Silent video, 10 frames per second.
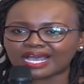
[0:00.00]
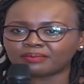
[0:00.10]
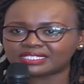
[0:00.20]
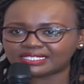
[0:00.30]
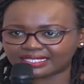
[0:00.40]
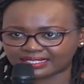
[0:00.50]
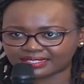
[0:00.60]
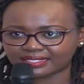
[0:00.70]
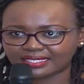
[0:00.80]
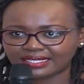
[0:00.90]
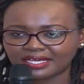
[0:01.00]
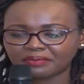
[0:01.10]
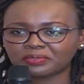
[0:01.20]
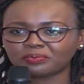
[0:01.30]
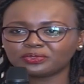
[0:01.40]
abstinence.
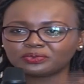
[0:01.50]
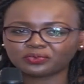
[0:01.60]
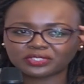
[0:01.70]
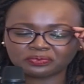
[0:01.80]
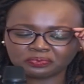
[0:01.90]
People, what